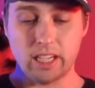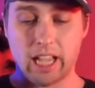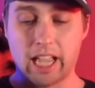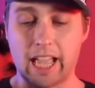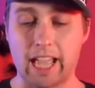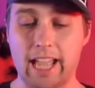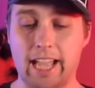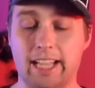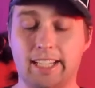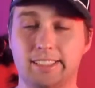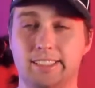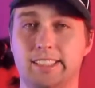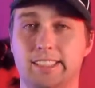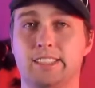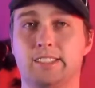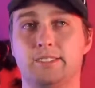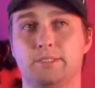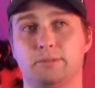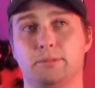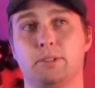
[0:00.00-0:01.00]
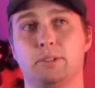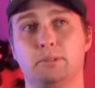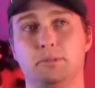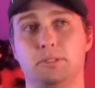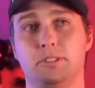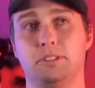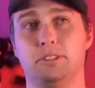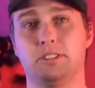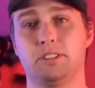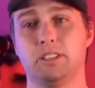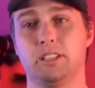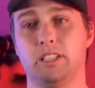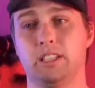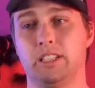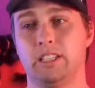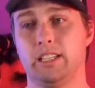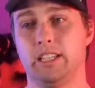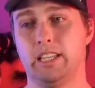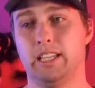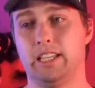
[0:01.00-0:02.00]
has its roots
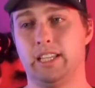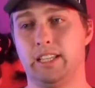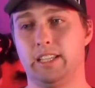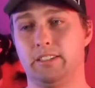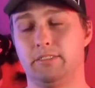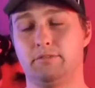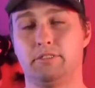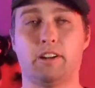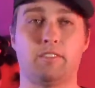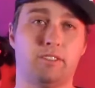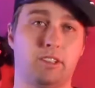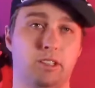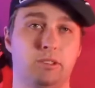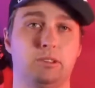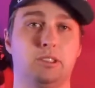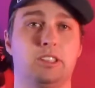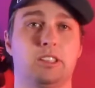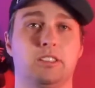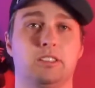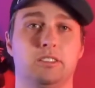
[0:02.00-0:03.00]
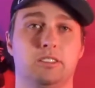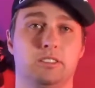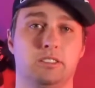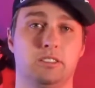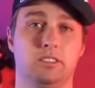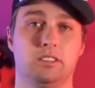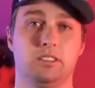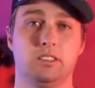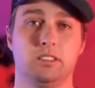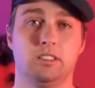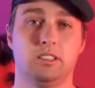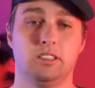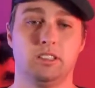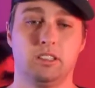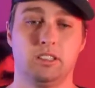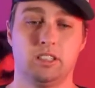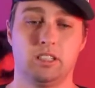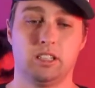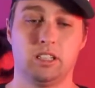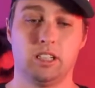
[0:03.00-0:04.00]
in revolution.
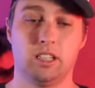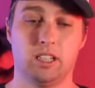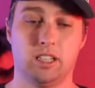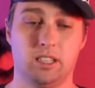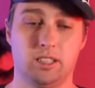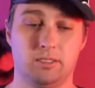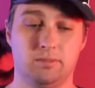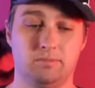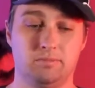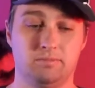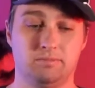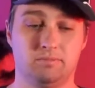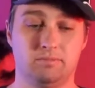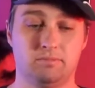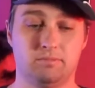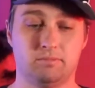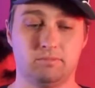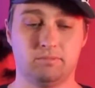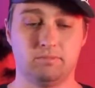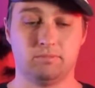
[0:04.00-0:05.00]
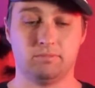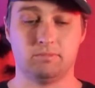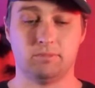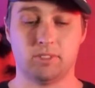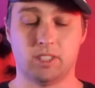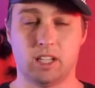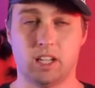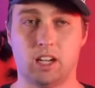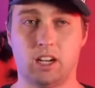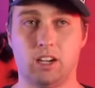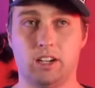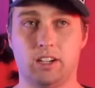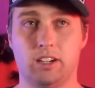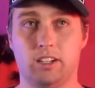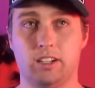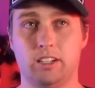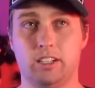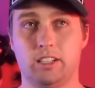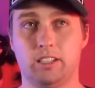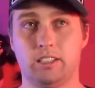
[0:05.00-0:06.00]

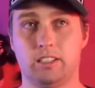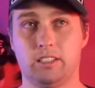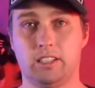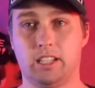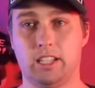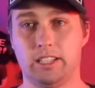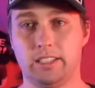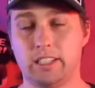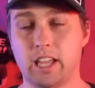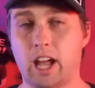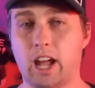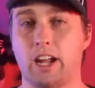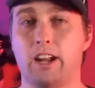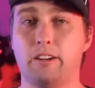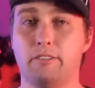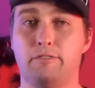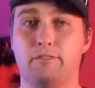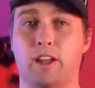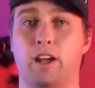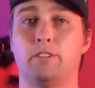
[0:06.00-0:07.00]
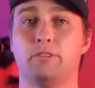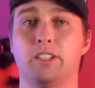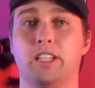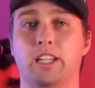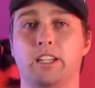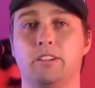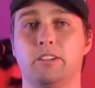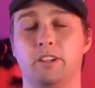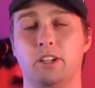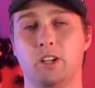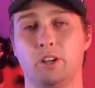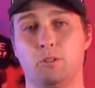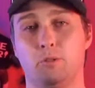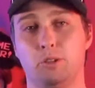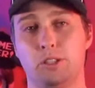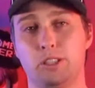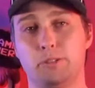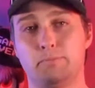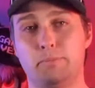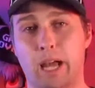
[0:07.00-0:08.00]
Our entire founding
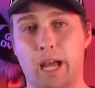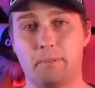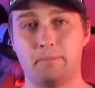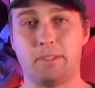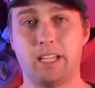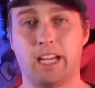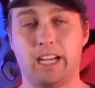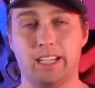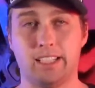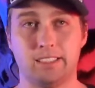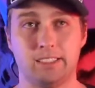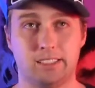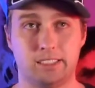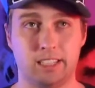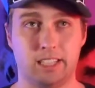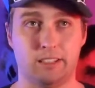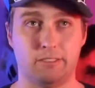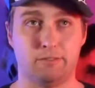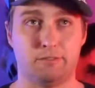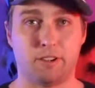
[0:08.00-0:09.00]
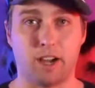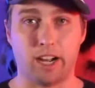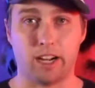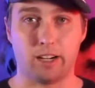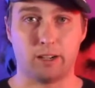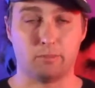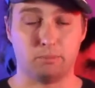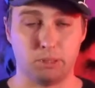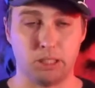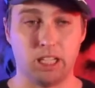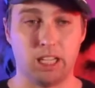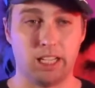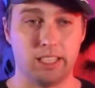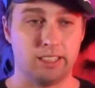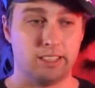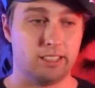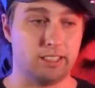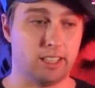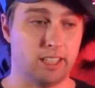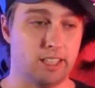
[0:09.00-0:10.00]
was baptized in fire,
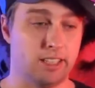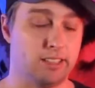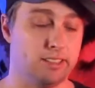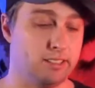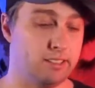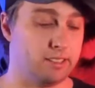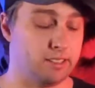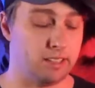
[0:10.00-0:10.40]
blood, and